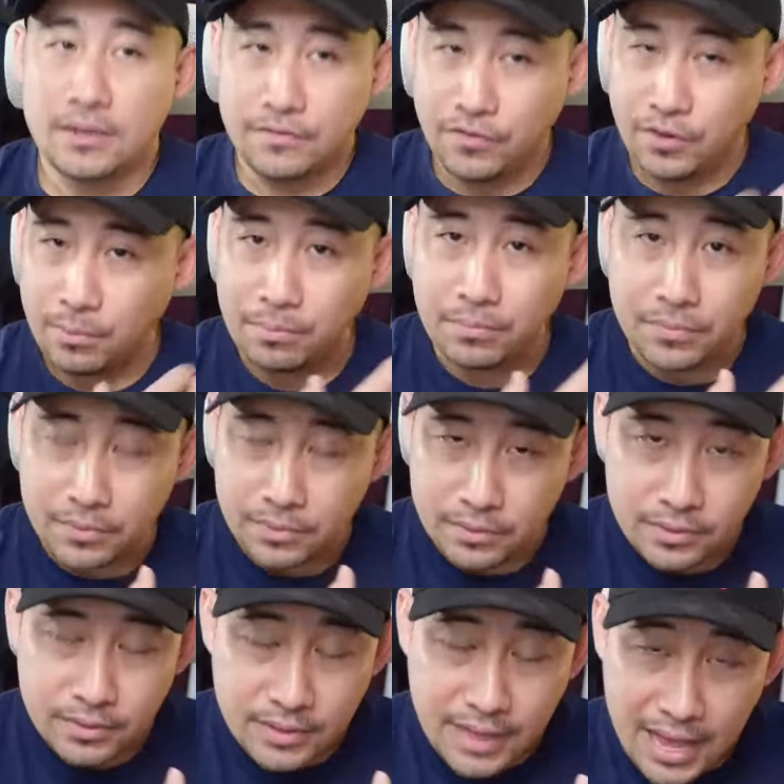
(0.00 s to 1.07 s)
From
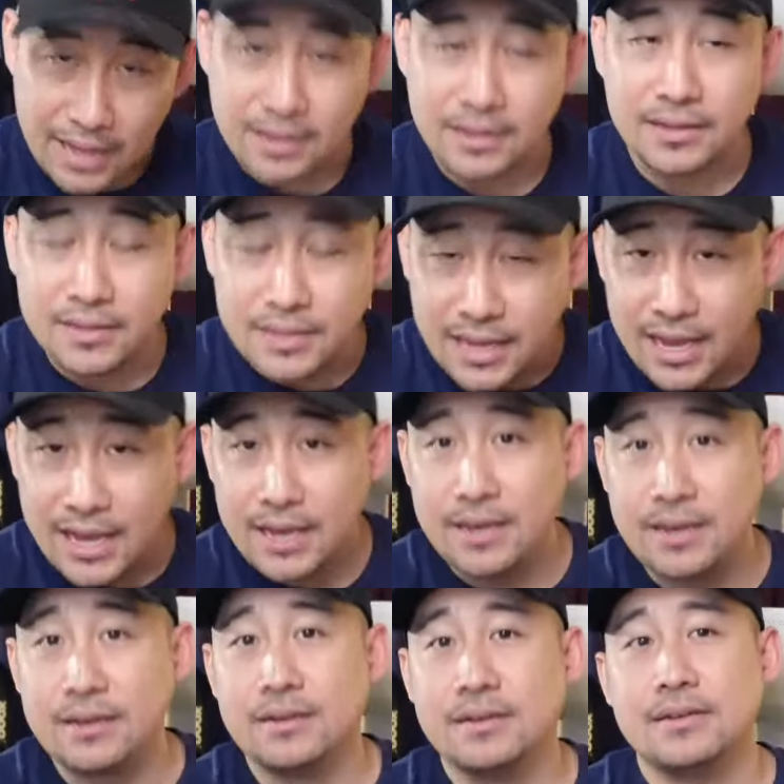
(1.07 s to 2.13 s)
that
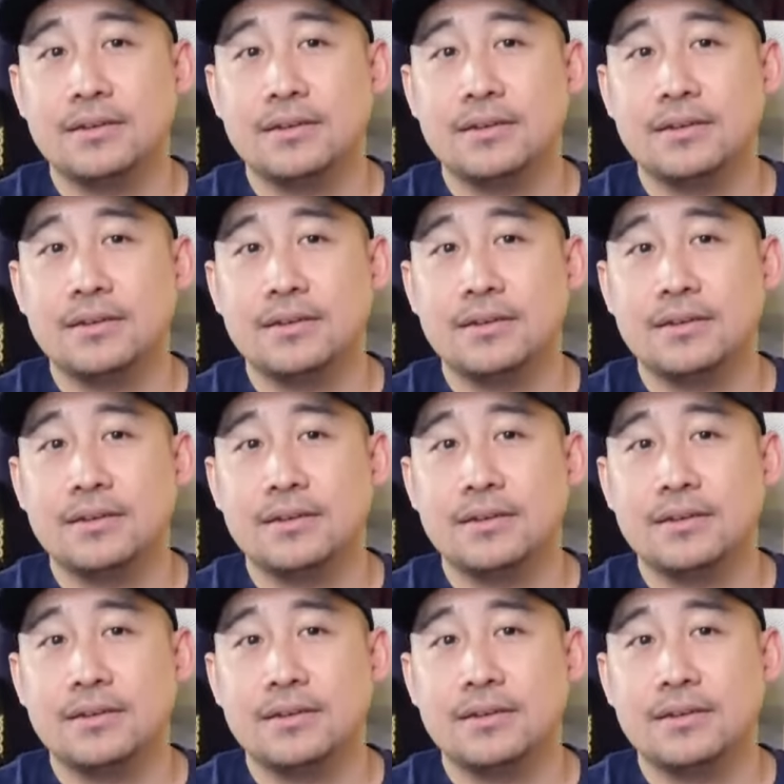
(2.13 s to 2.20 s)
day,